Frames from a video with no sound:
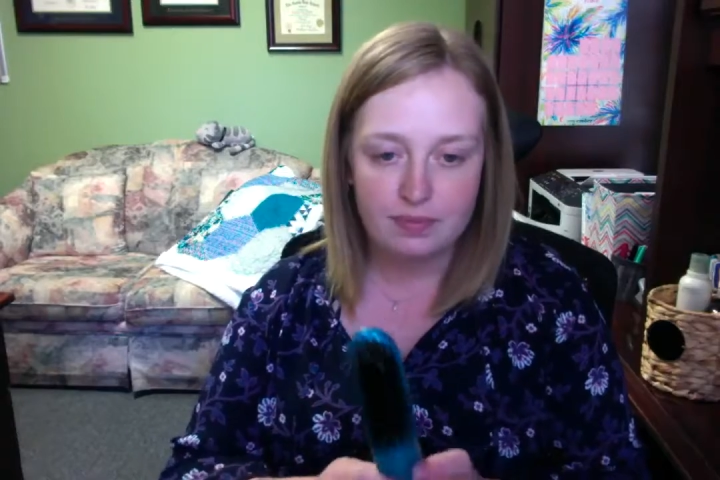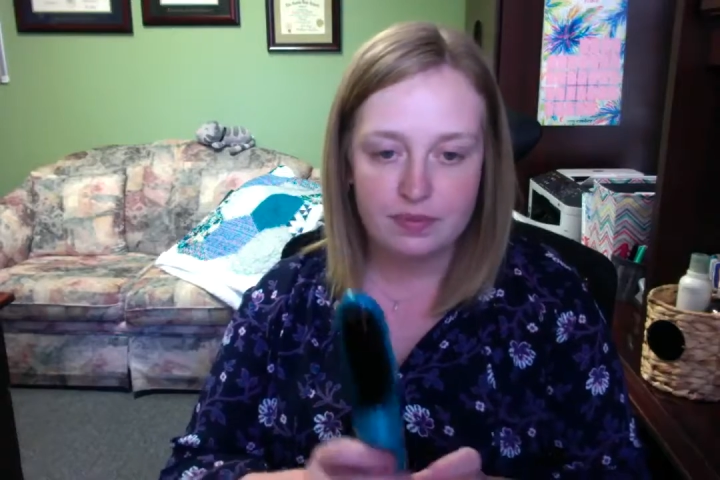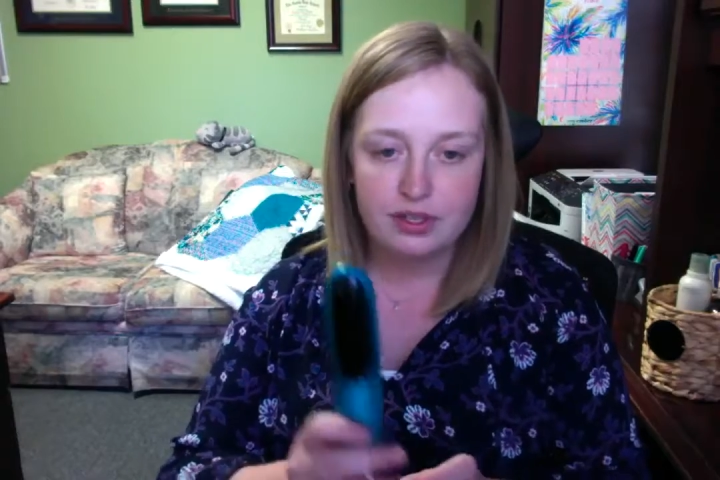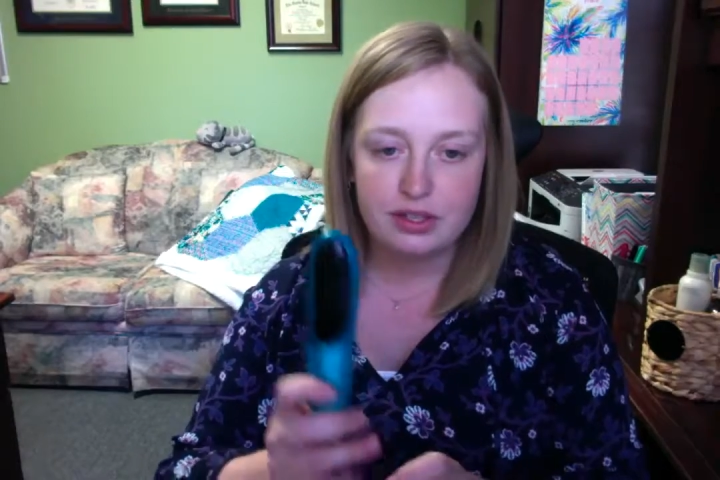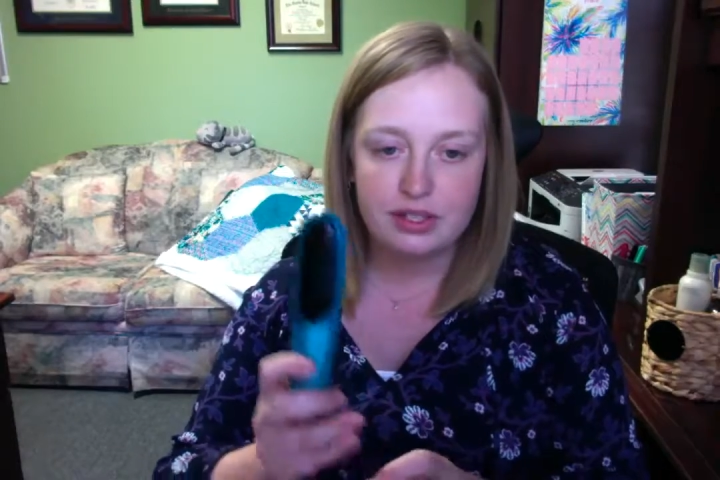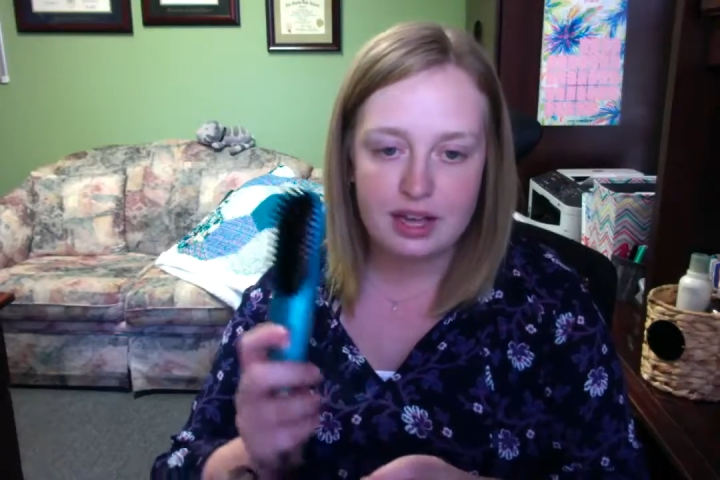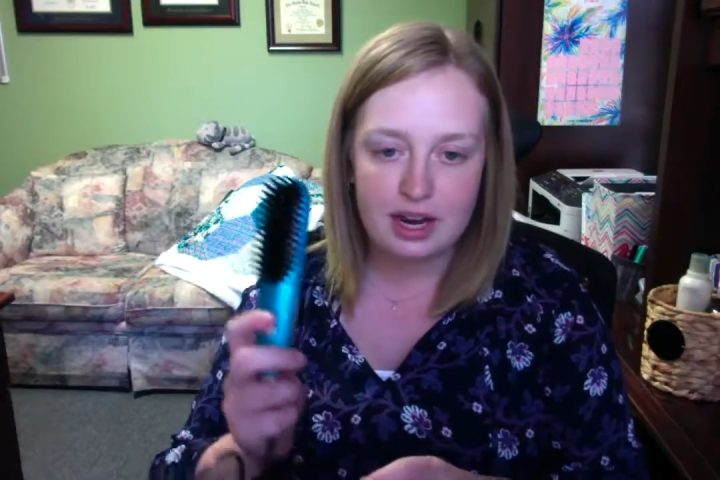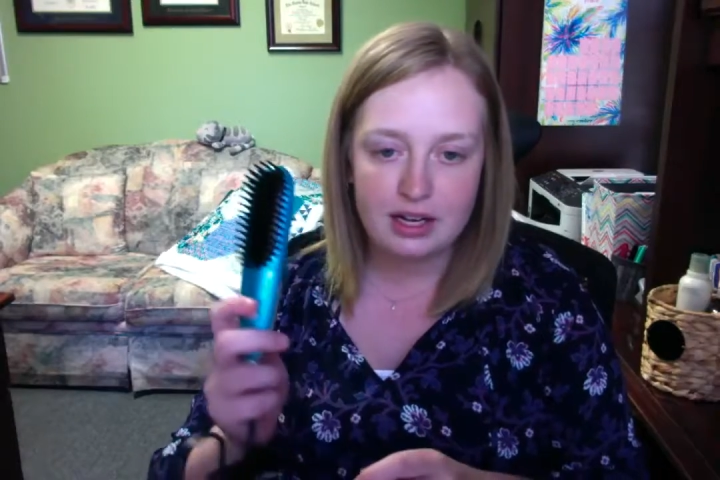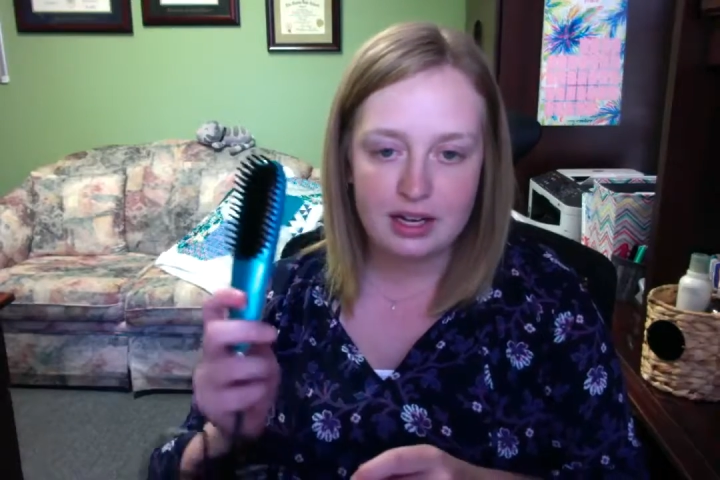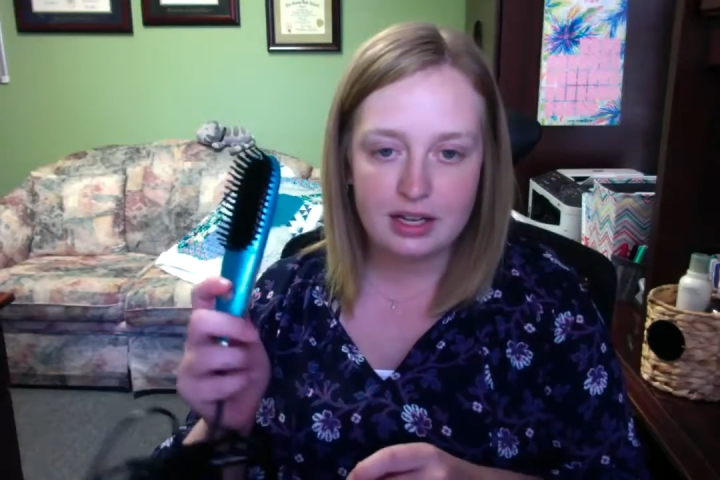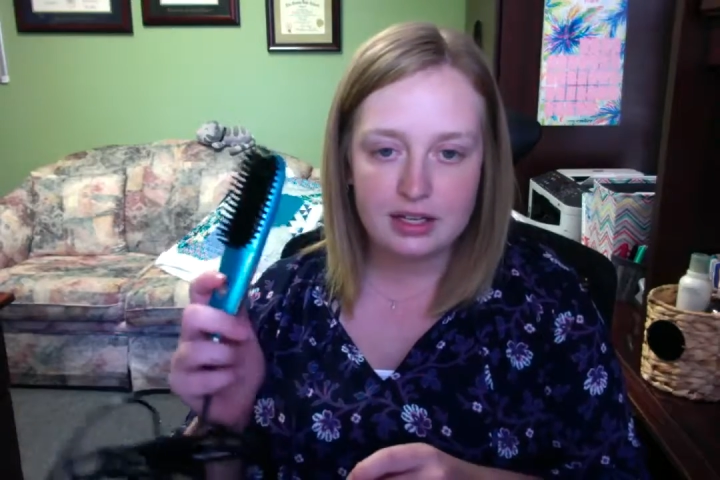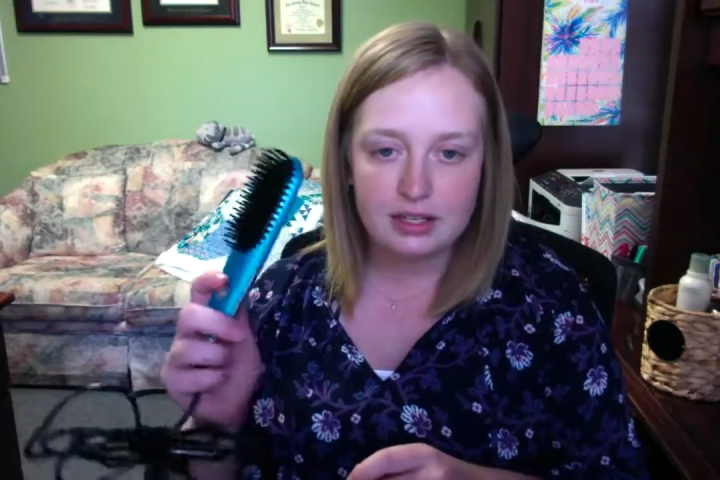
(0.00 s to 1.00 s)
So the
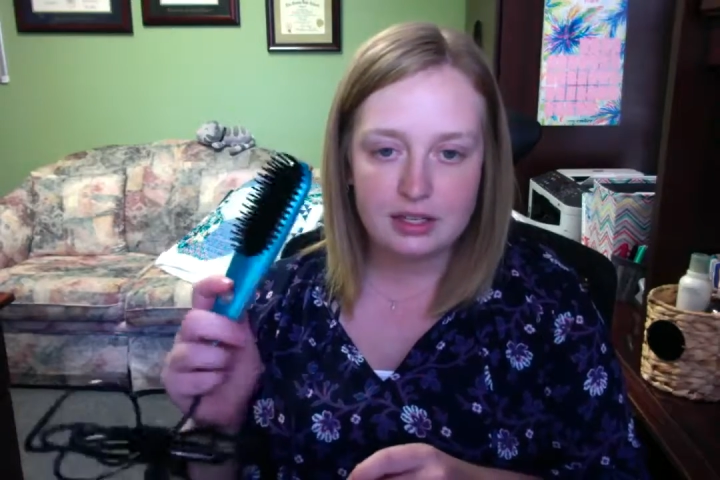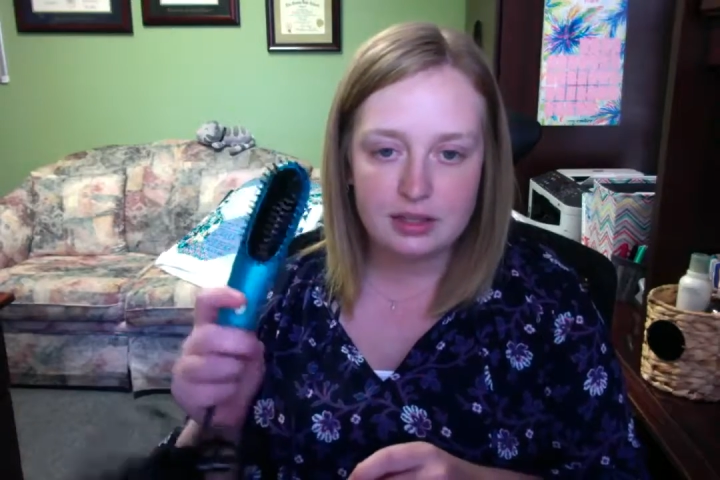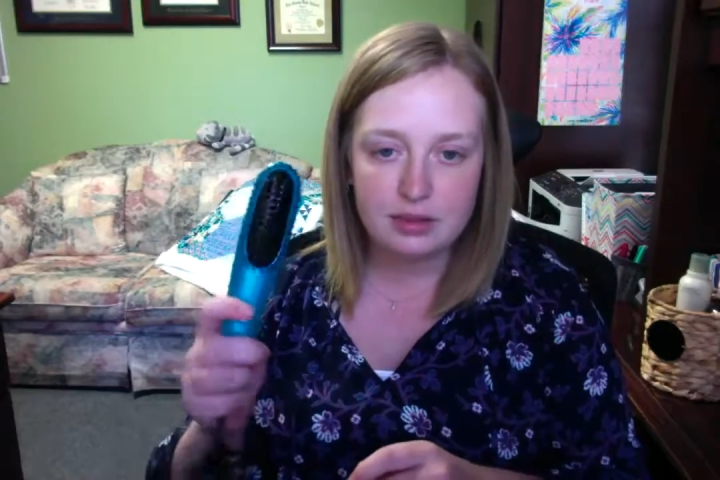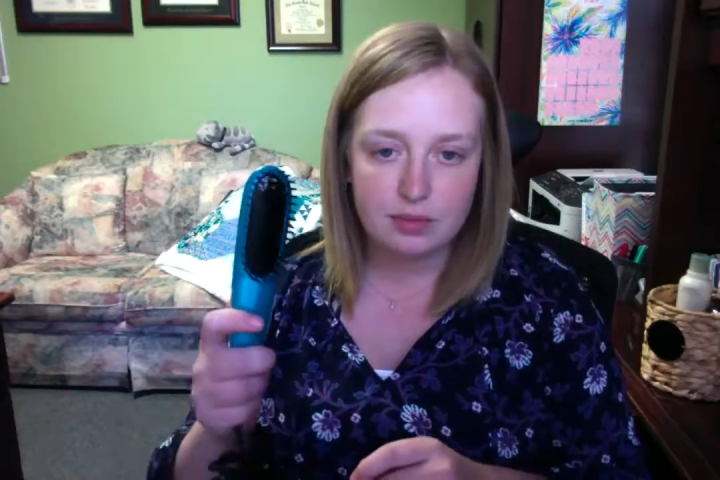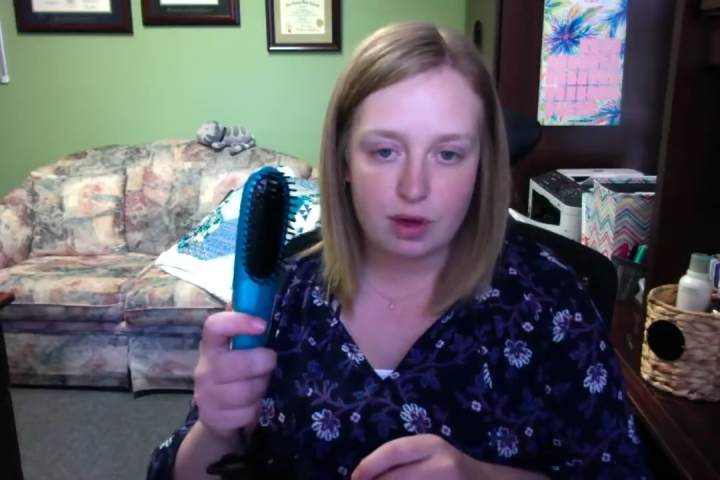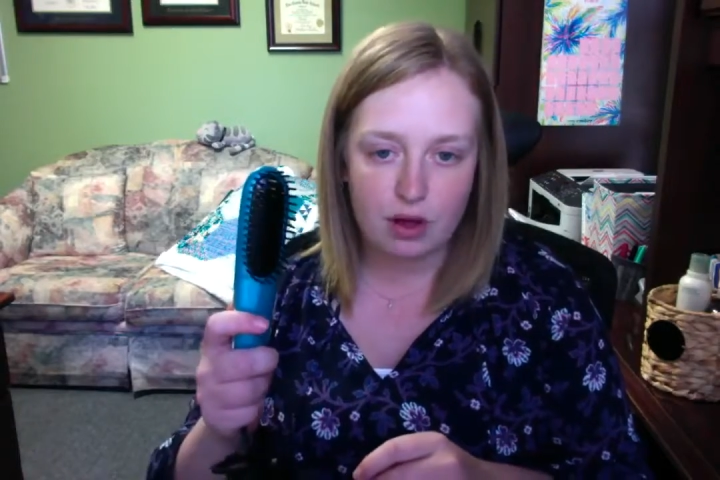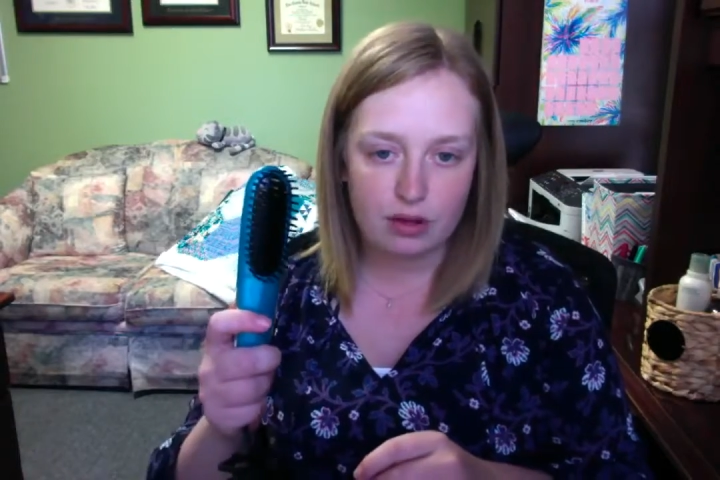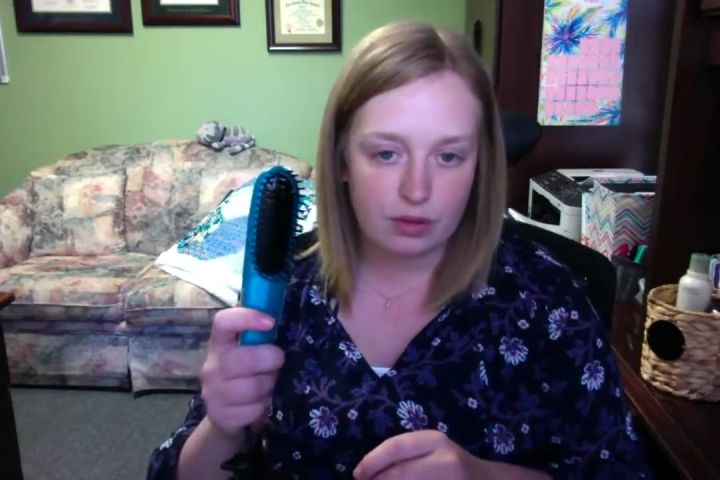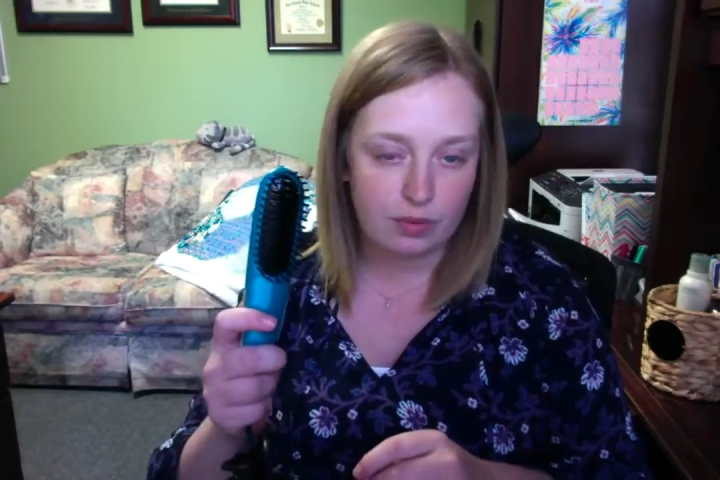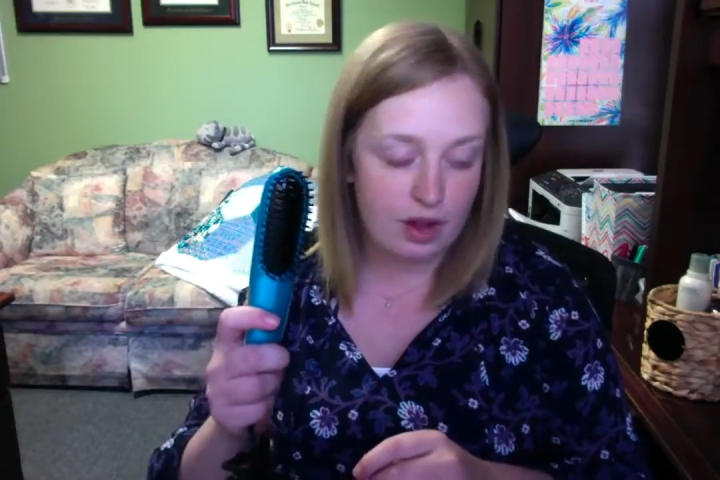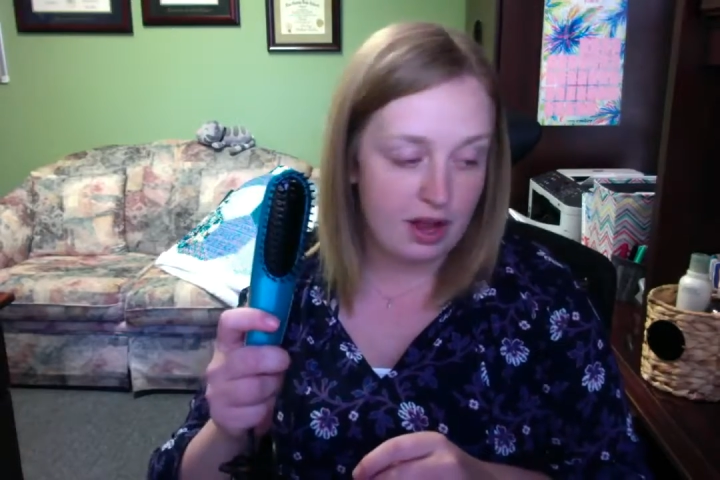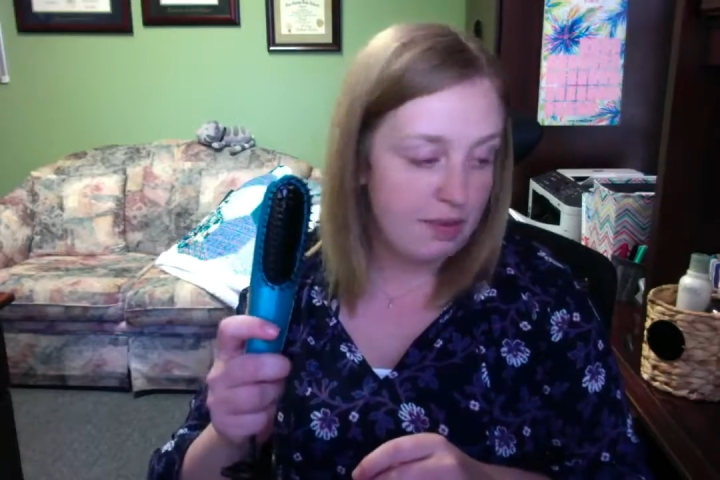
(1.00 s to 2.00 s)
Sidekick is the smaller
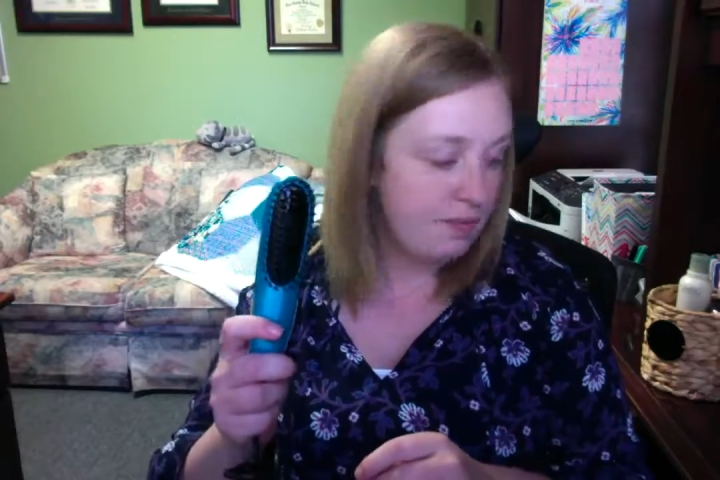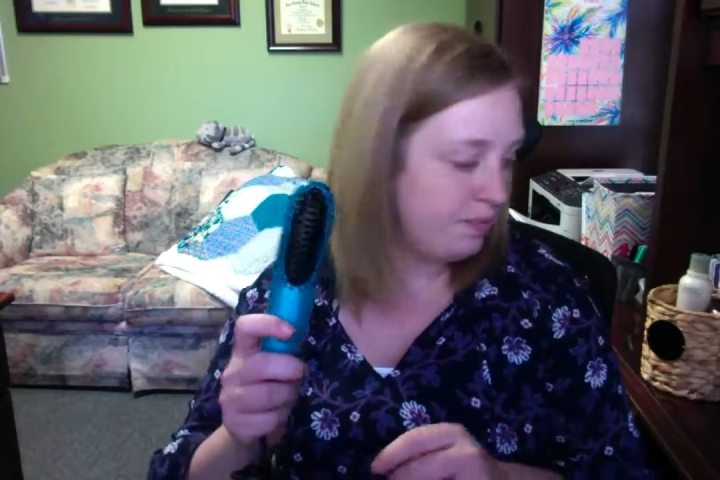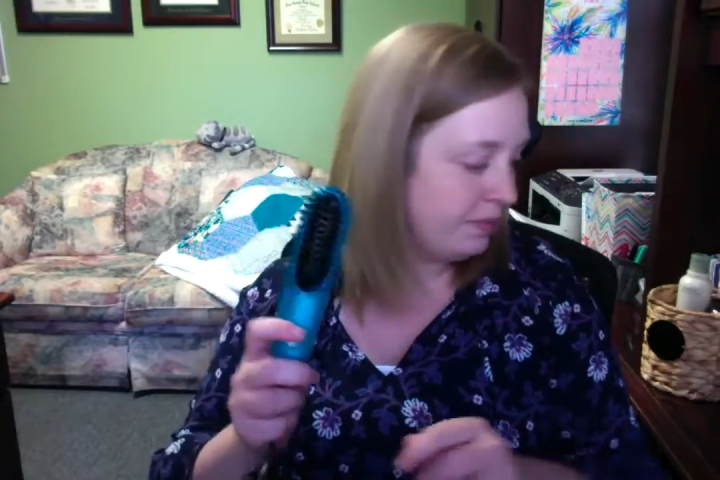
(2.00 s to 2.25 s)
one,